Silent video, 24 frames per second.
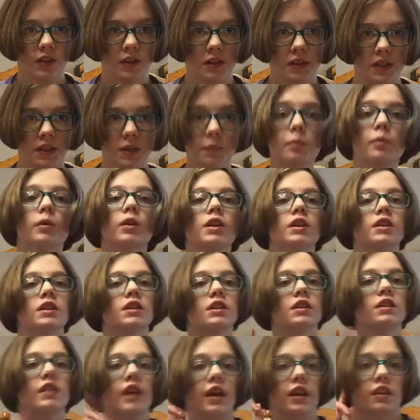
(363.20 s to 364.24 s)
simplest
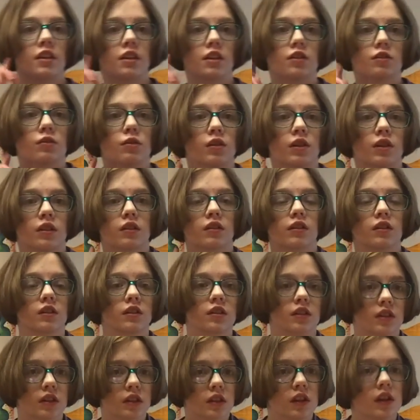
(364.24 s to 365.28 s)
design that
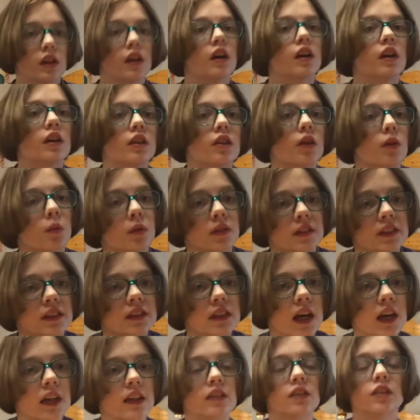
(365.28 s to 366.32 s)
the one
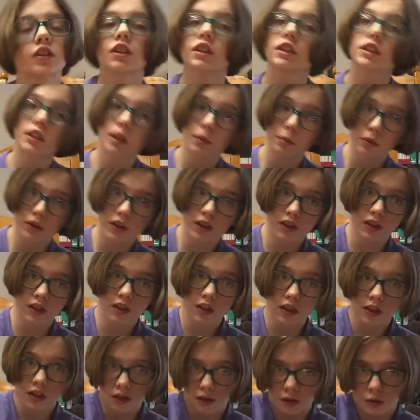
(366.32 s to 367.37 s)
that looks simplest to
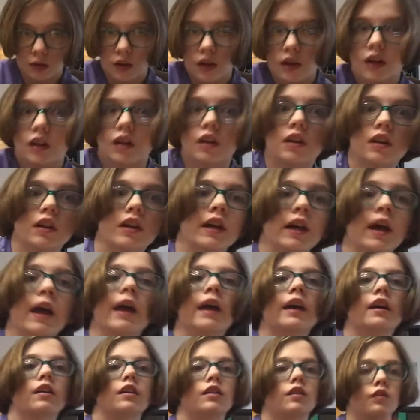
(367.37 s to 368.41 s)
you,
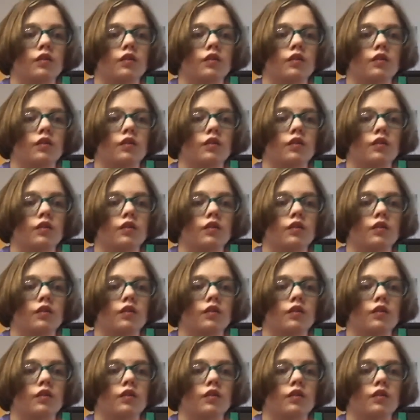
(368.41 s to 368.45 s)
and